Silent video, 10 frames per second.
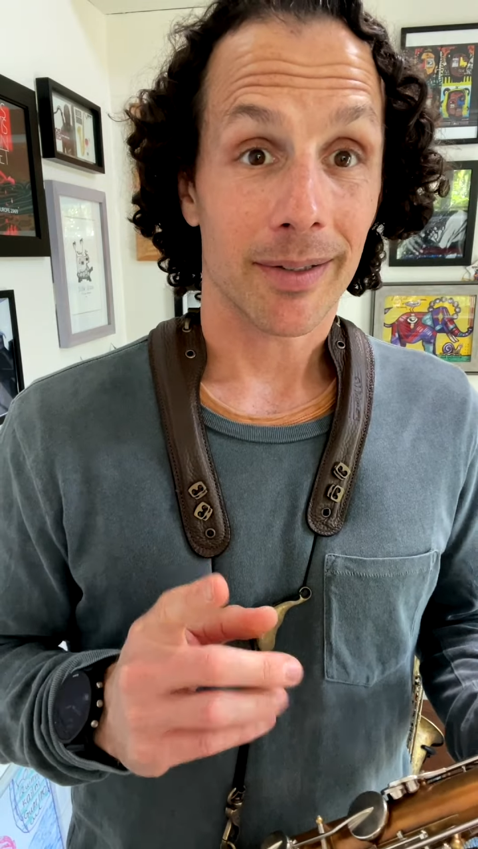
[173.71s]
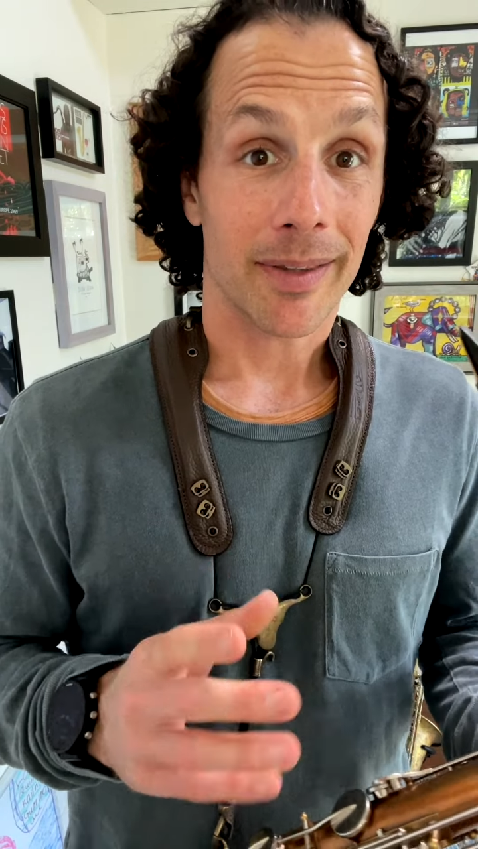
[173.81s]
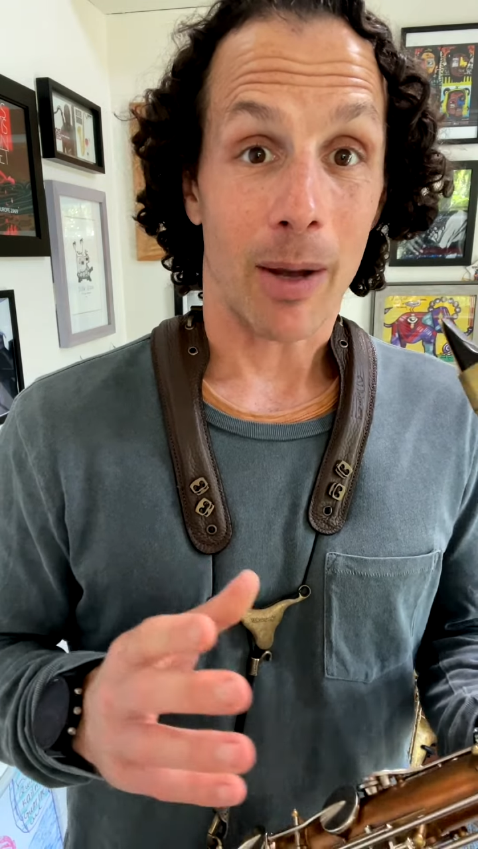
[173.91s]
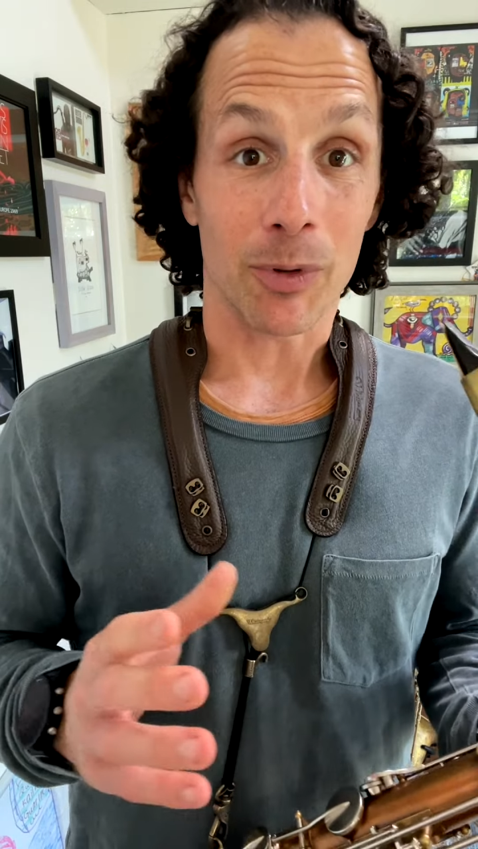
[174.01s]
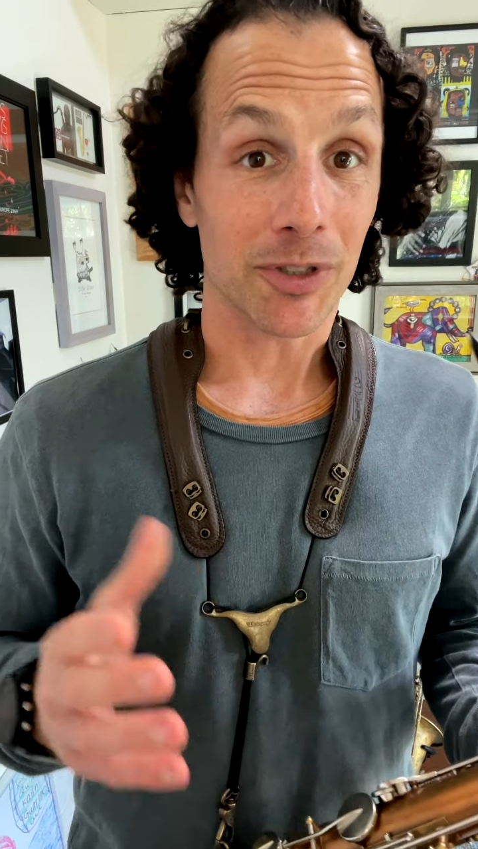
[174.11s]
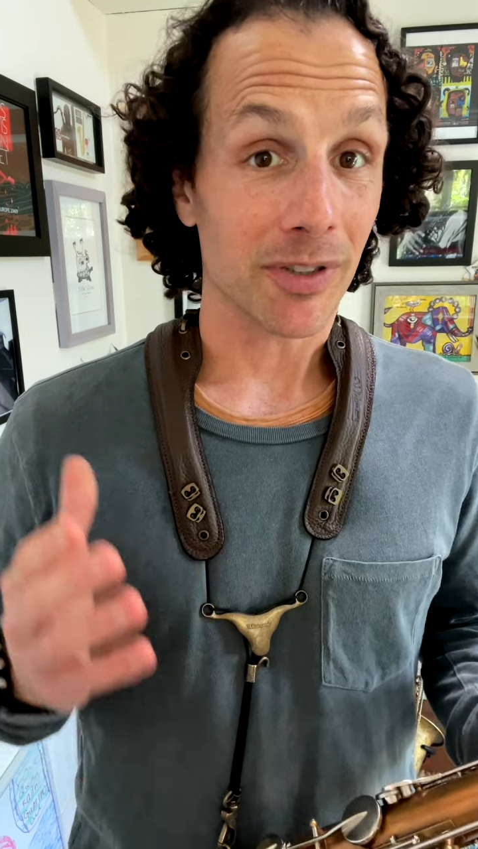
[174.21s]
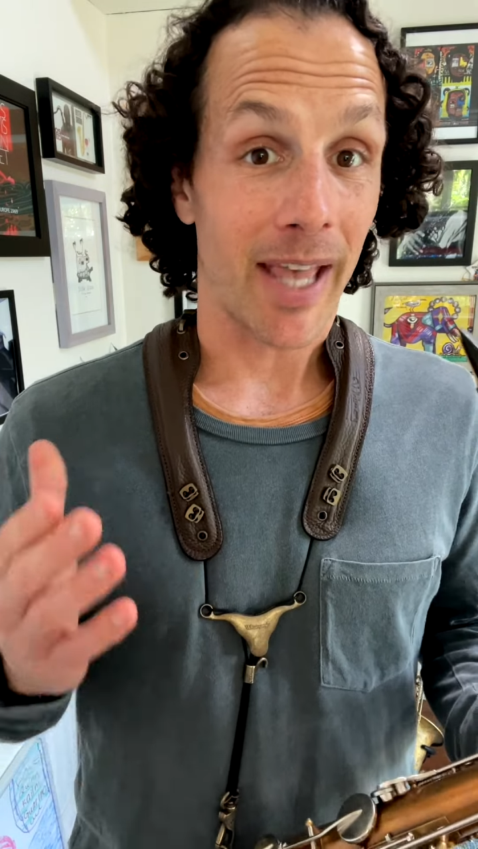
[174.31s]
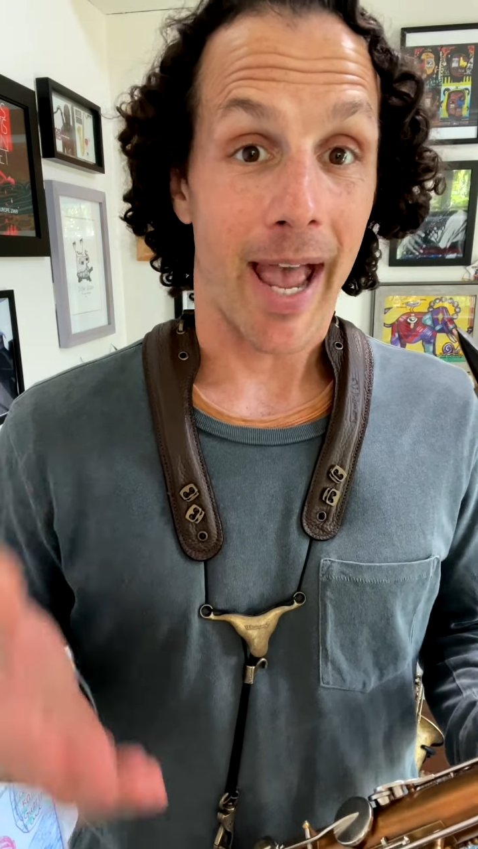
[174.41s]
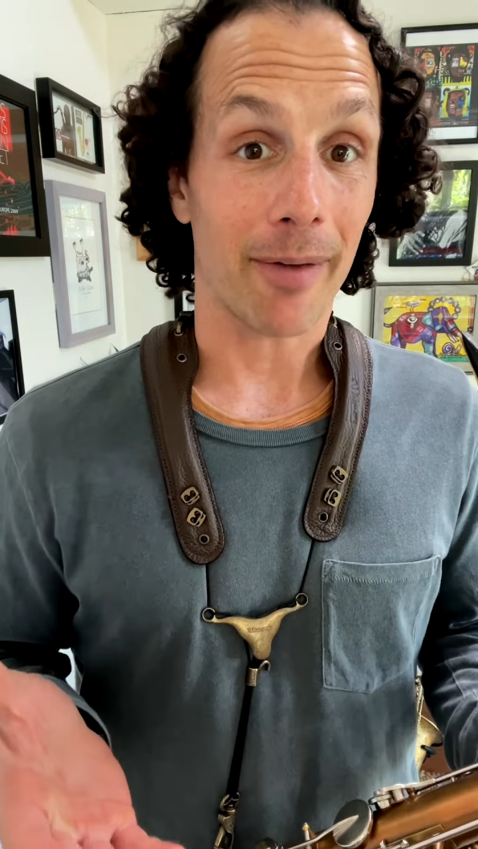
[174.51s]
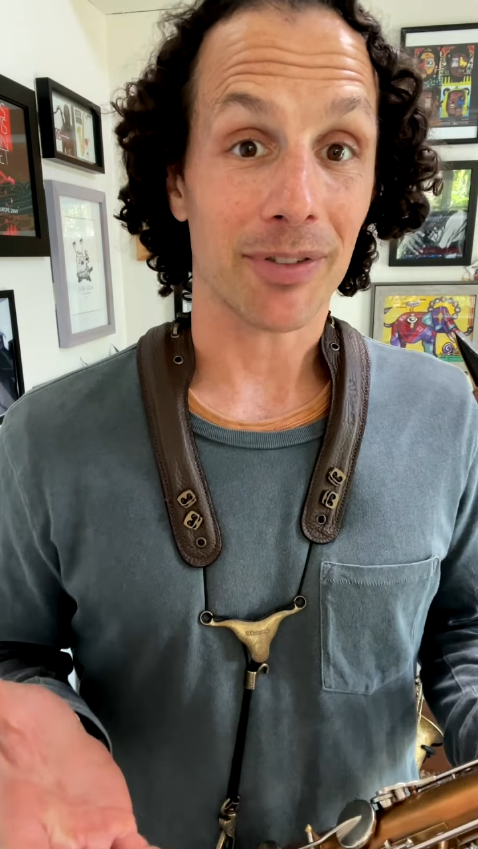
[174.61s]
That was just
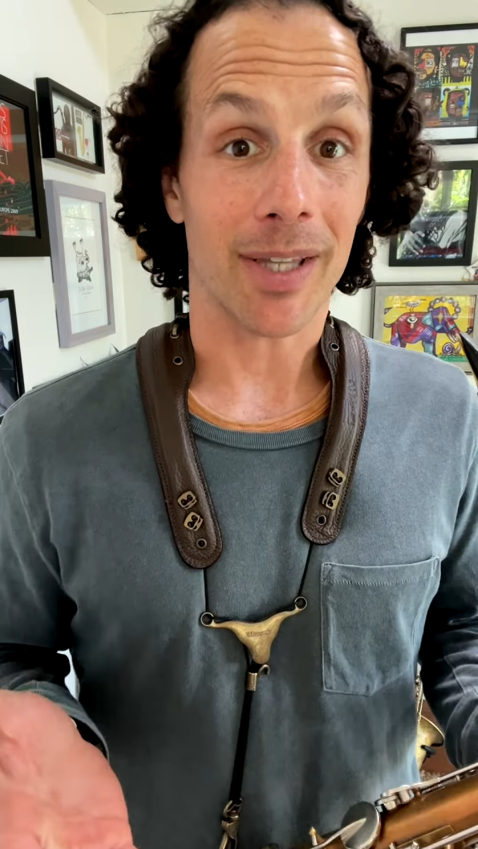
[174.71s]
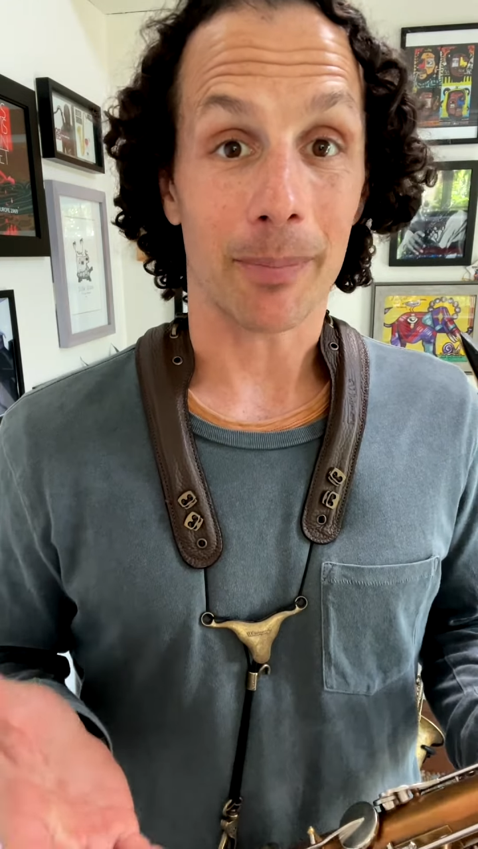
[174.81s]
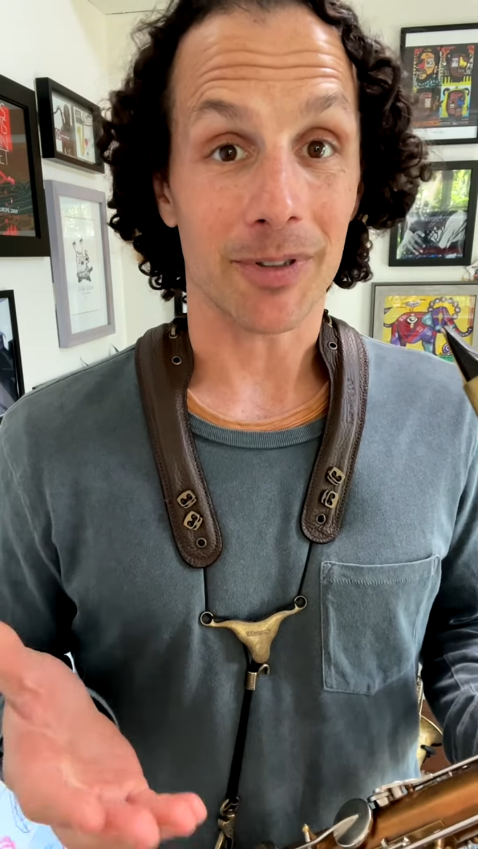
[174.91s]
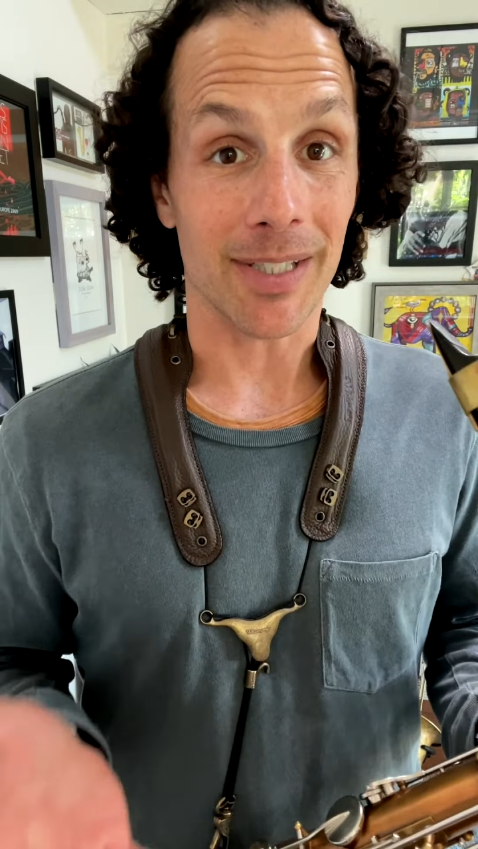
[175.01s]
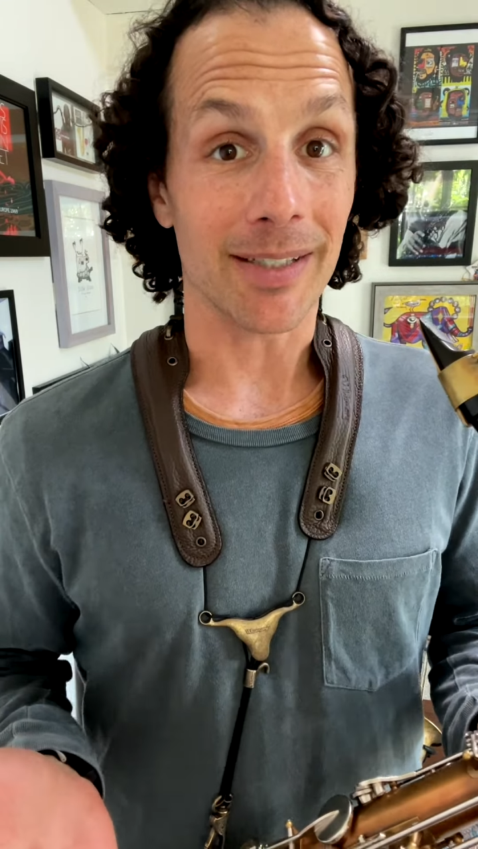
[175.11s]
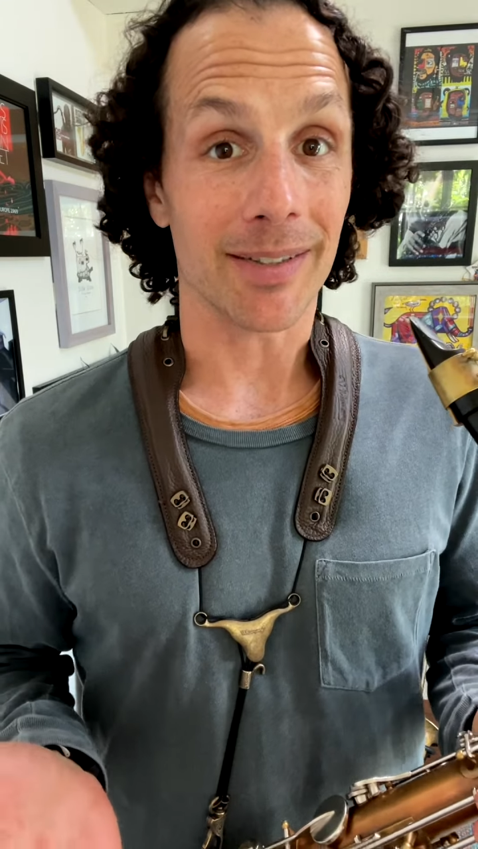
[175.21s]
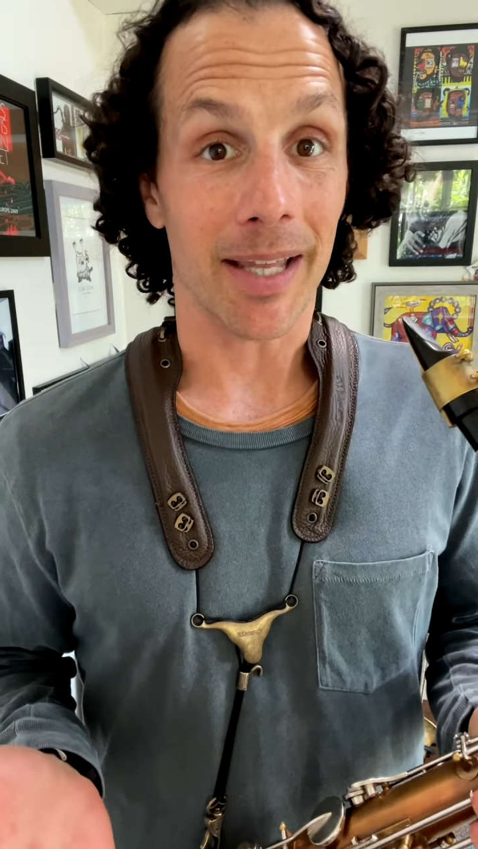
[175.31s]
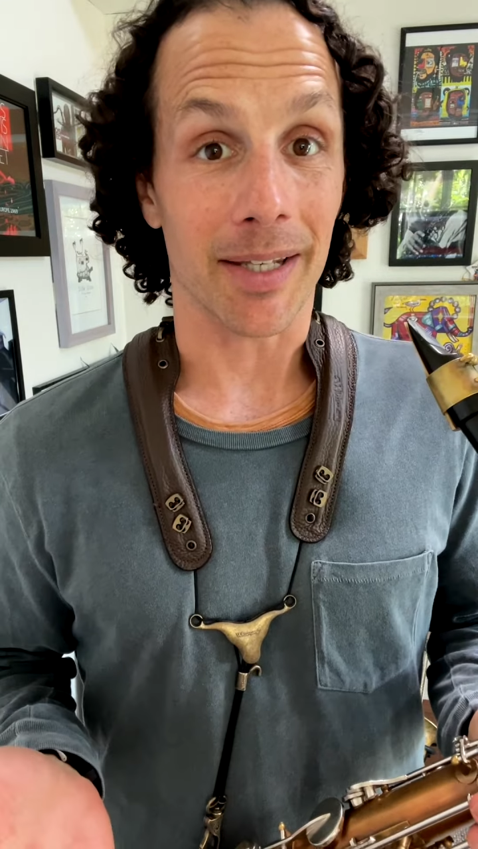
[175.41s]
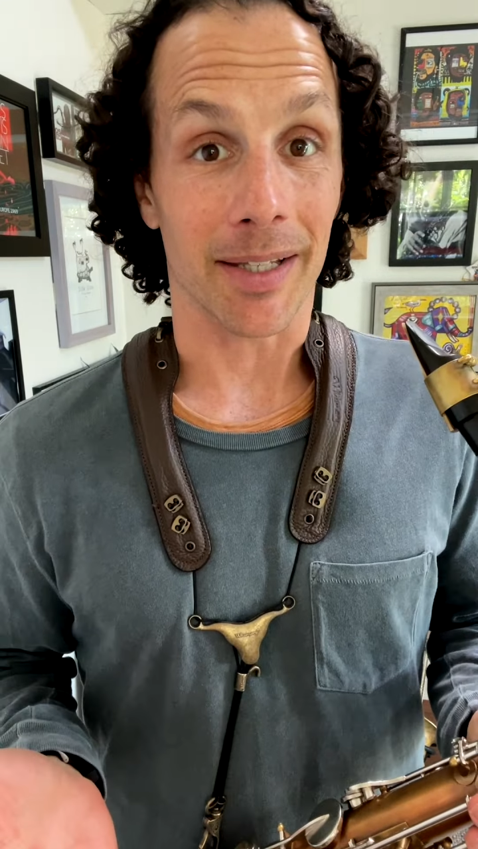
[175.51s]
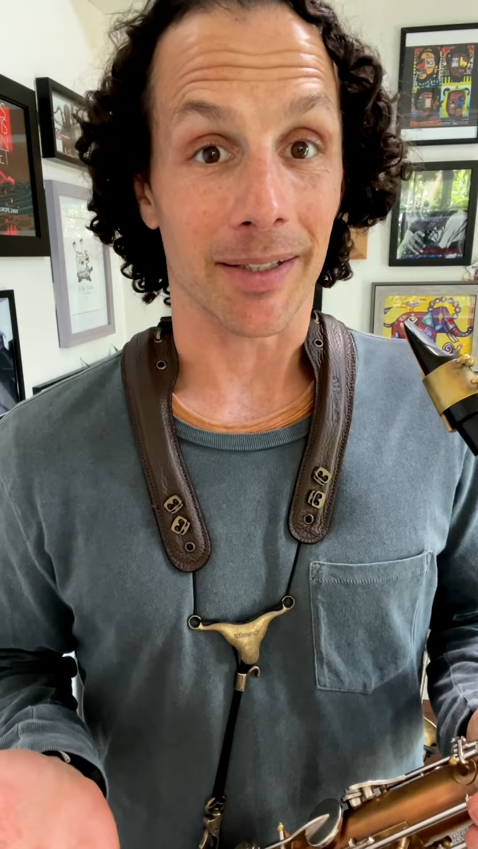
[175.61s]
half steps
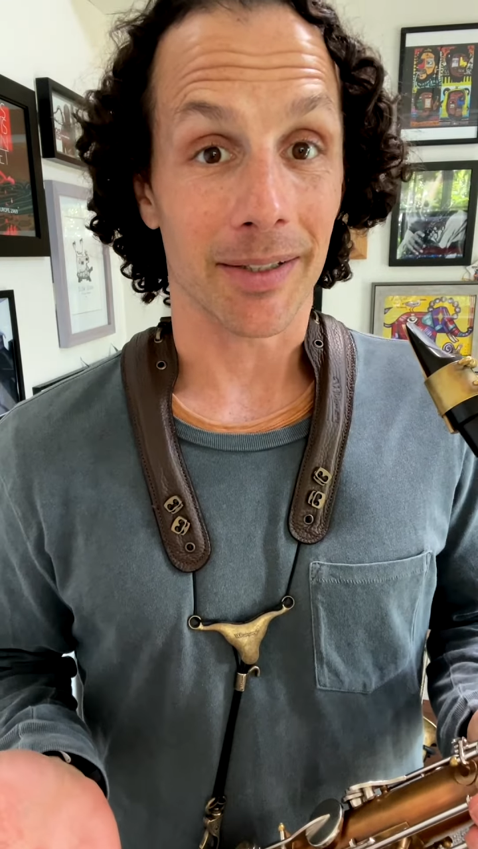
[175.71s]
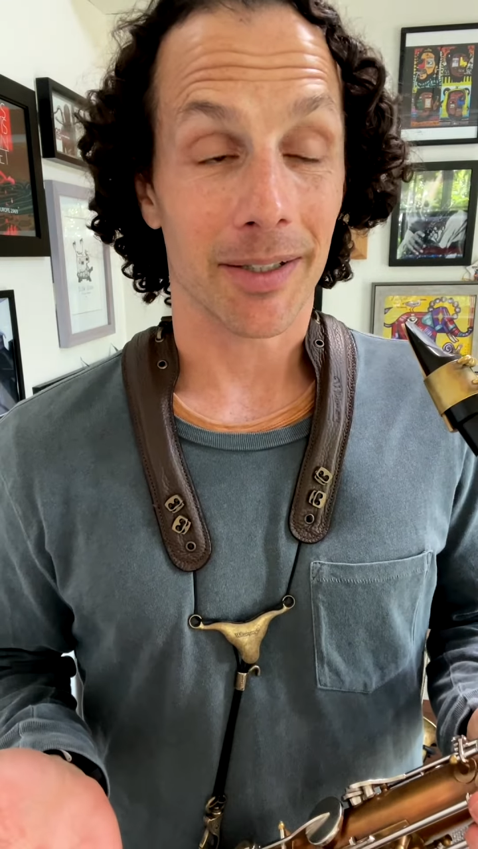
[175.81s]
descending.